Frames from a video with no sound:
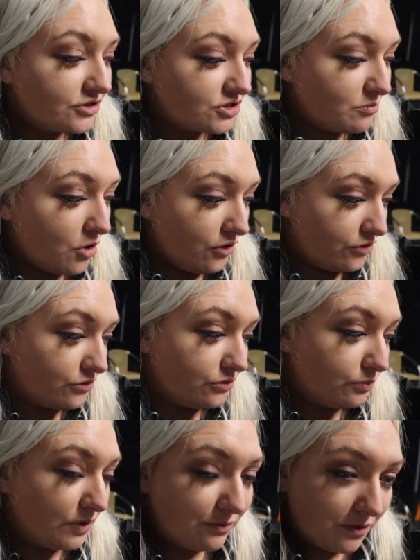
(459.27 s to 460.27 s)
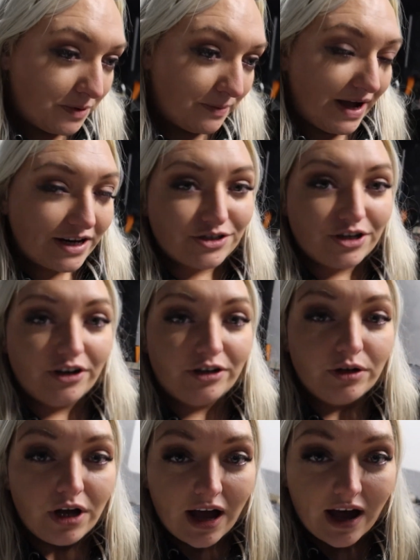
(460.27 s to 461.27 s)
Tomorrow we will be back down
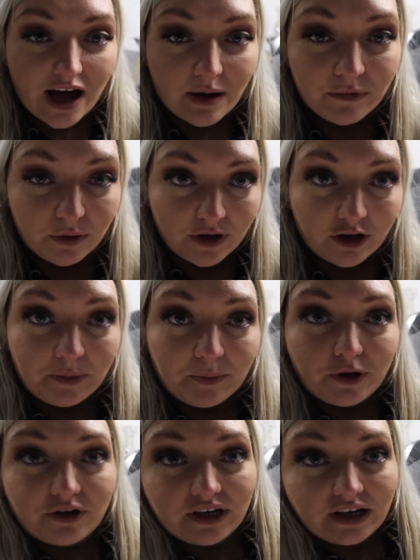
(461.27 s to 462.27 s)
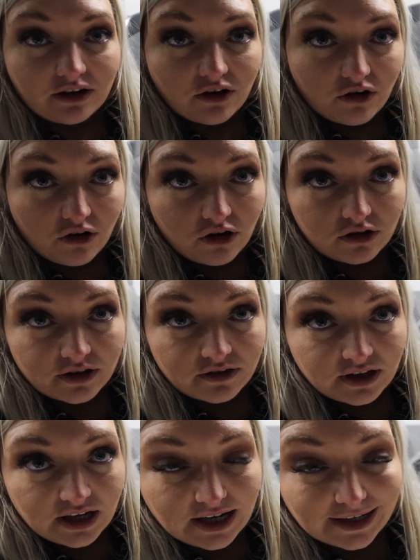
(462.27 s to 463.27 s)
and we will be putting all
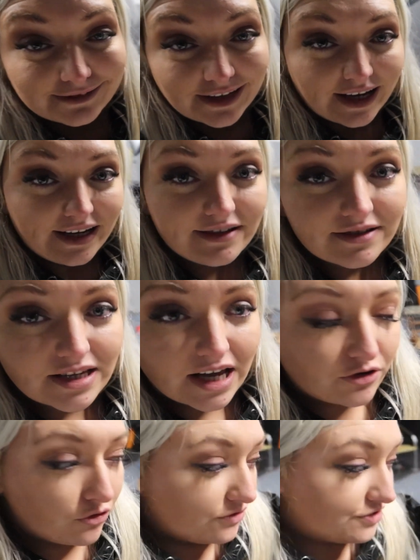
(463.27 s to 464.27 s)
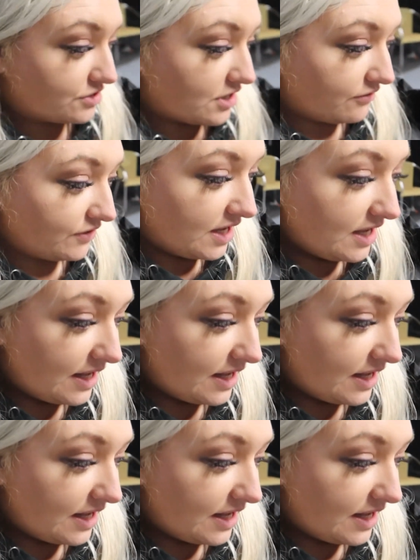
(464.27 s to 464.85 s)
the lines and all the stuff